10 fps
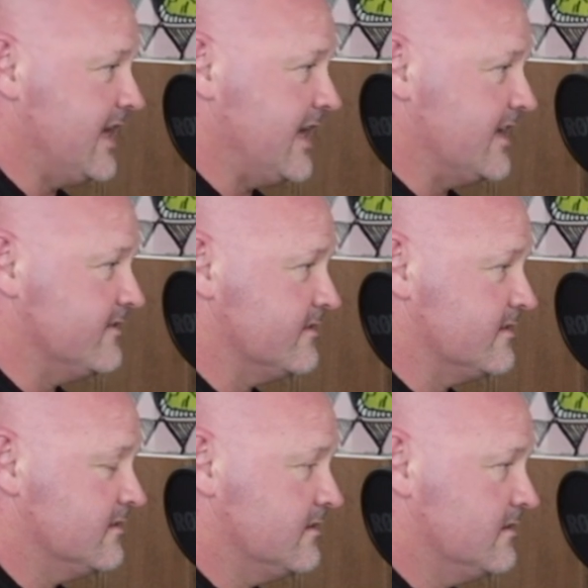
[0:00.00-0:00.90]
And
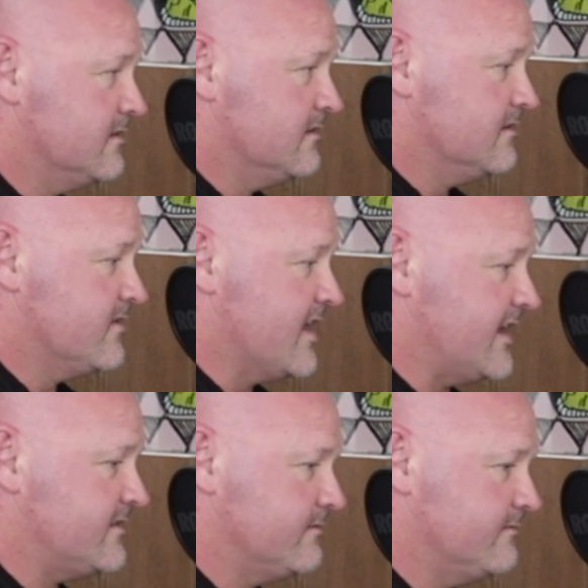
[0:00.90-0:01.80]

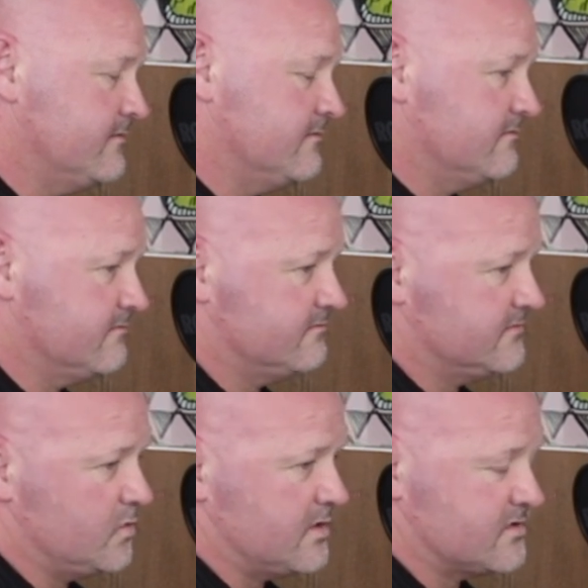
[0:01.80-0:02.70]
that,
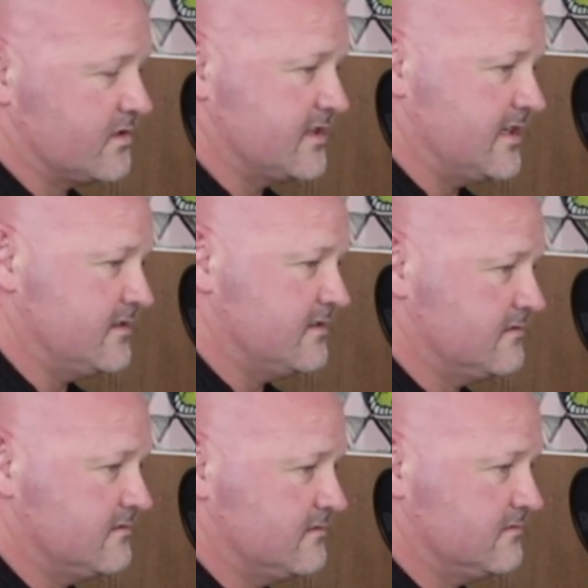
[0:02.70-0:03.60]
almost like that
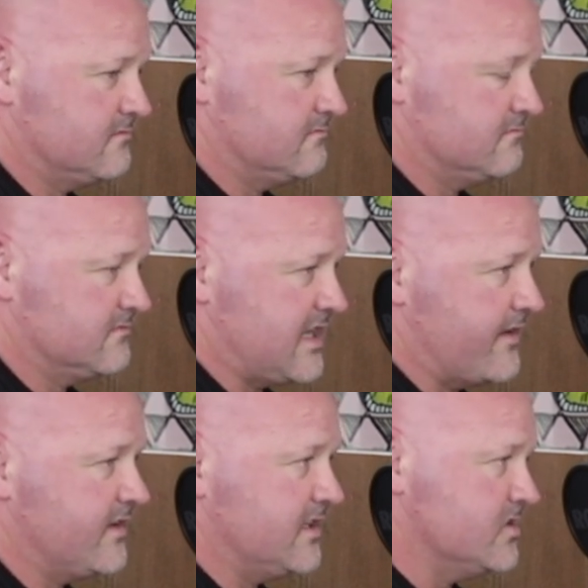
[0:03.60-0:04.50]

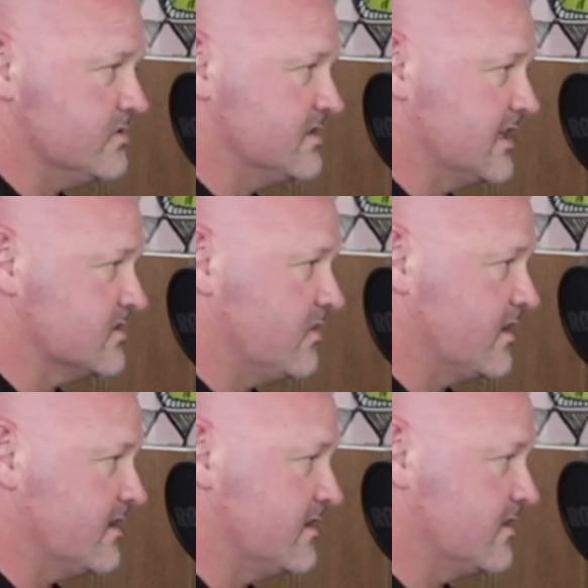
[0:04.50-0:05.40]
caffeine-induced
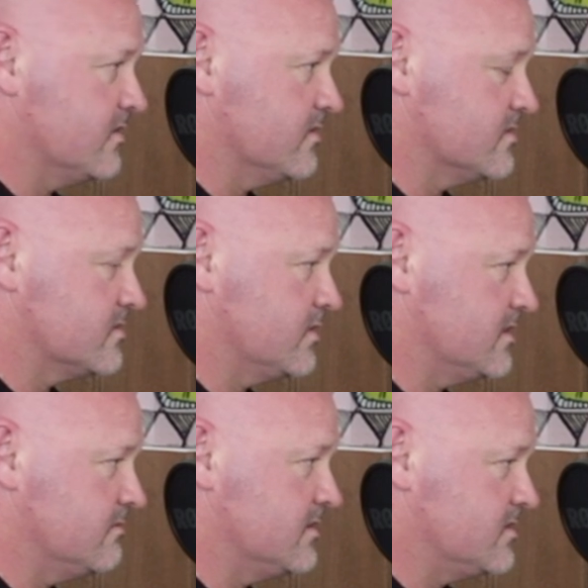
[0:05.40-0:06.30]
anxiety that occurs
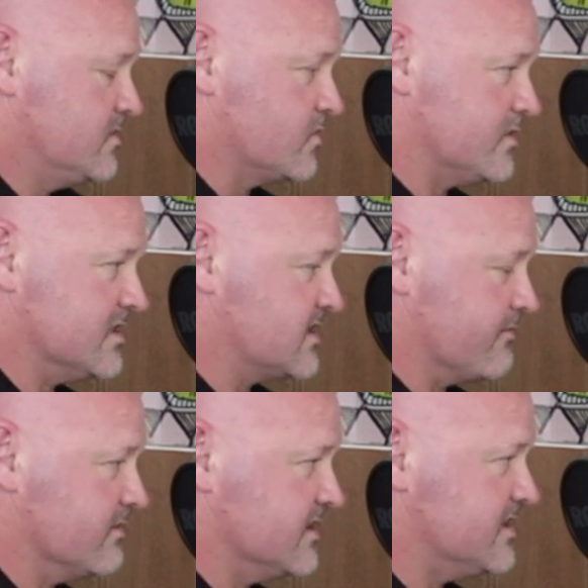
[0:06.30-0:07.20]
when you sort of just
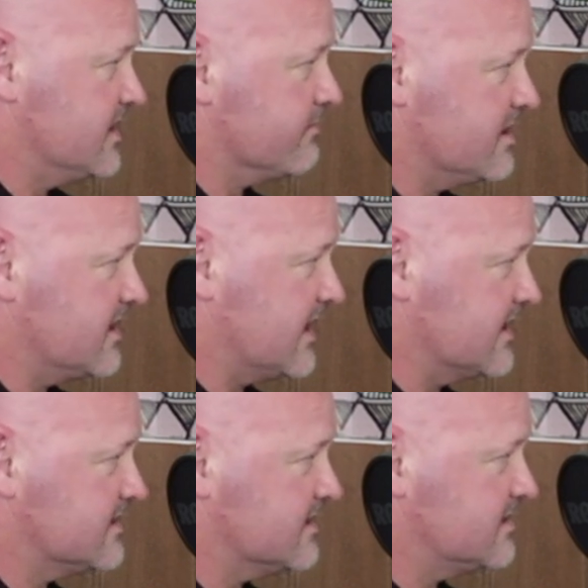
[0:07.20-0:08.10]
get really jittery and
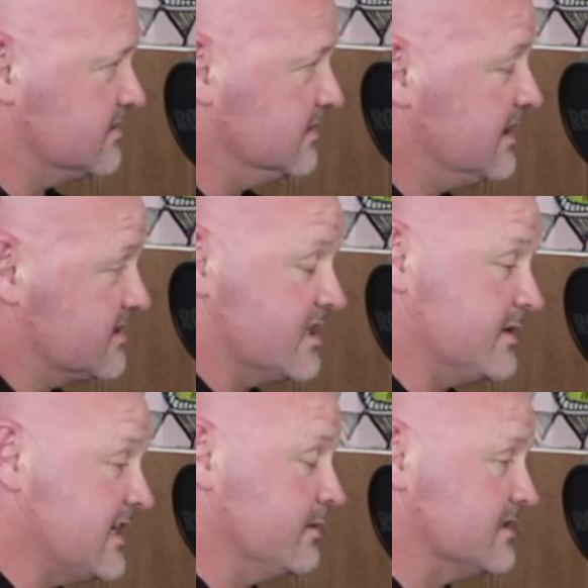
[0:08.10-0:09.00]
can't sit still. So your
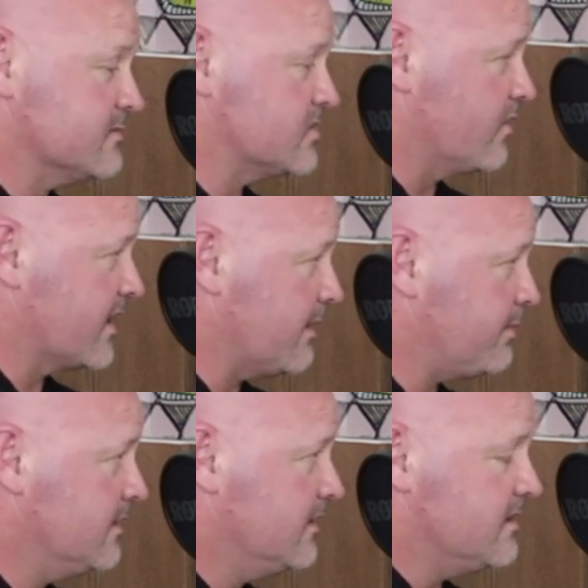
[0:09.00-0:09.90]
metabolism's gone
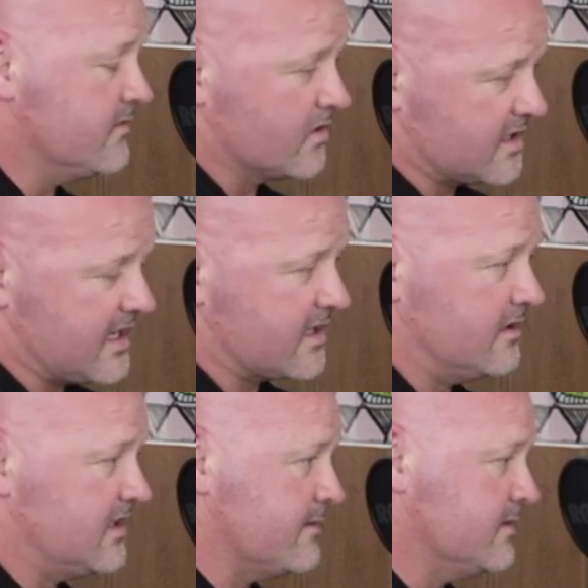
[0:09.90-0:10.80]
up. You've got a
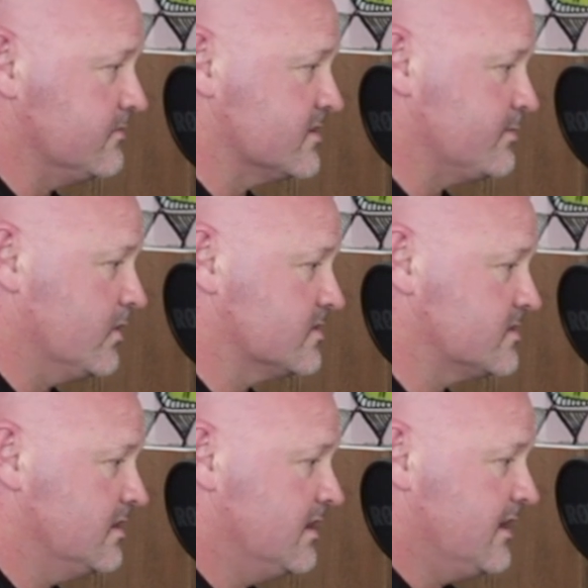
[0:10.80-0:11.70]
catecholamine
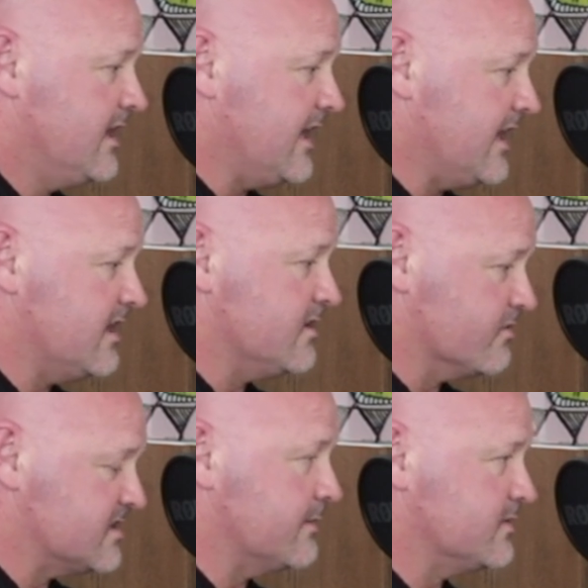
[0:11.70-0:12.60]
response, and
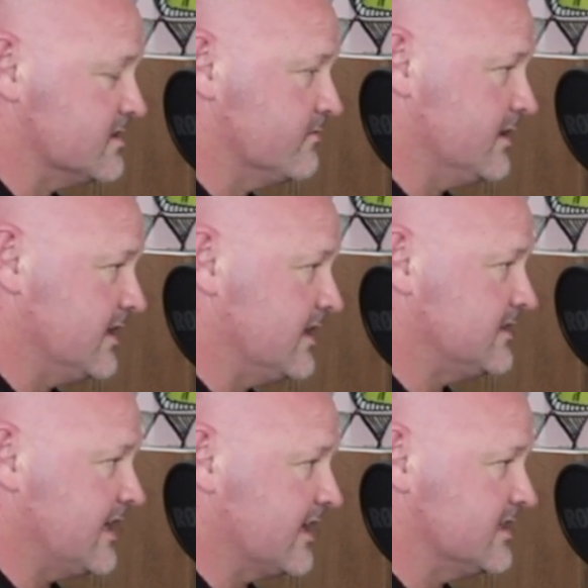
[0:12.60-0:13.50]
your receptors have been
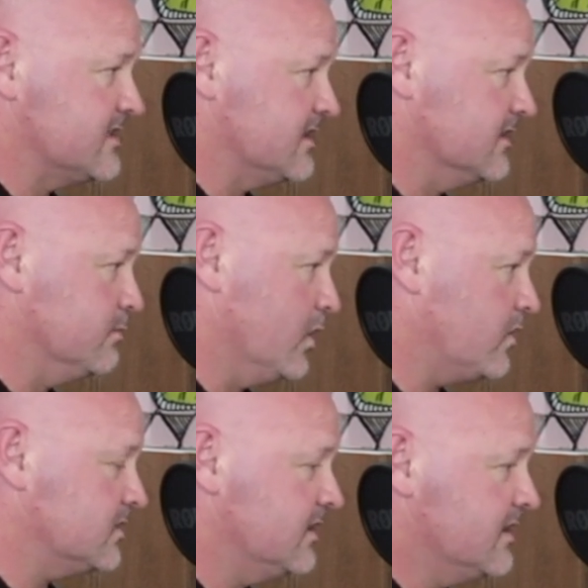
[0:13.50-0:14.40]
antagonistically
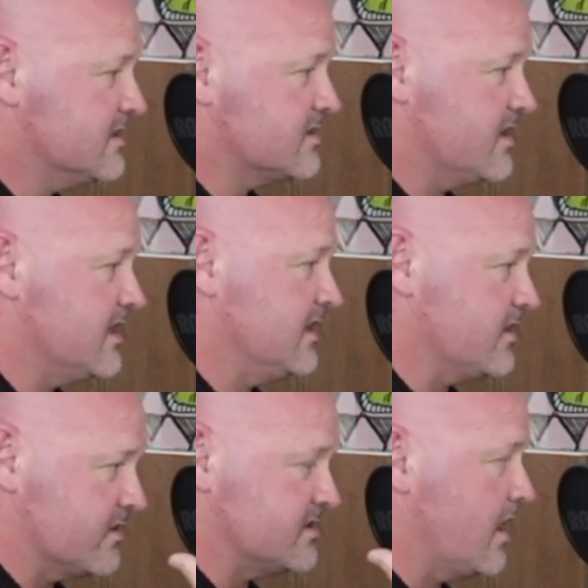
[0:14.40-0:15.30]
blocked, so you get an
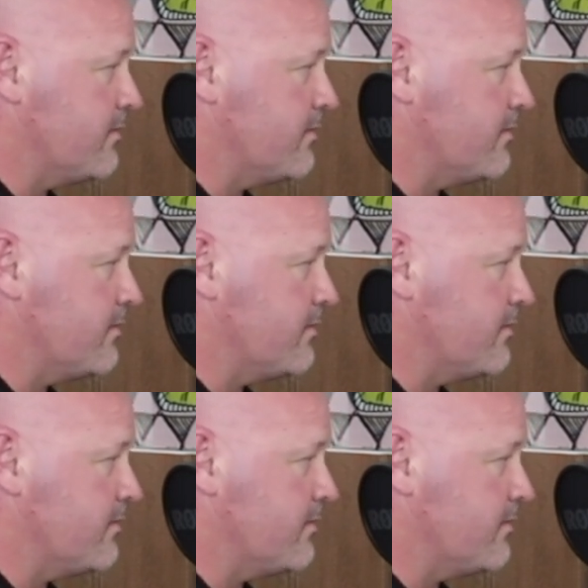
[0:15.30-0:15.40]
increased